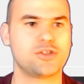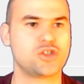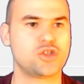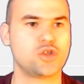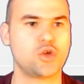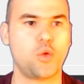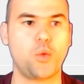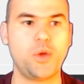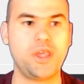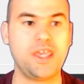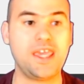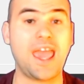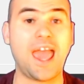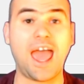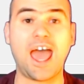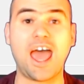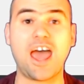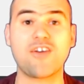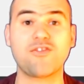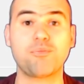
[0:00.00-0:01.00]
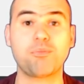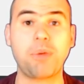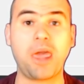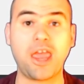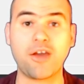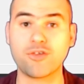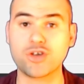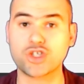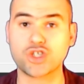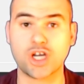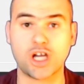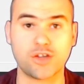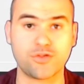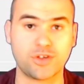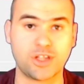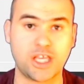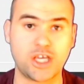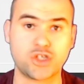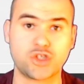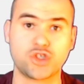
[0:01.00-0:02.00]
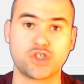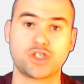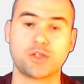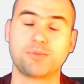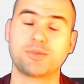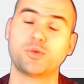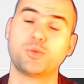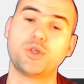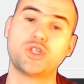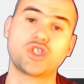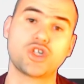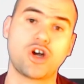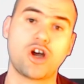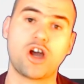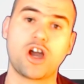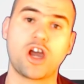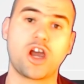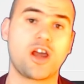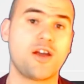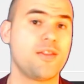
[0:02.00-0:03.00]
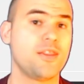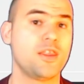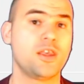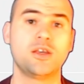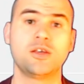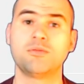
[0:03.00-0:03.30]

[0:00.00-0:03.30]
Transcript: So we have parent child relationships, which are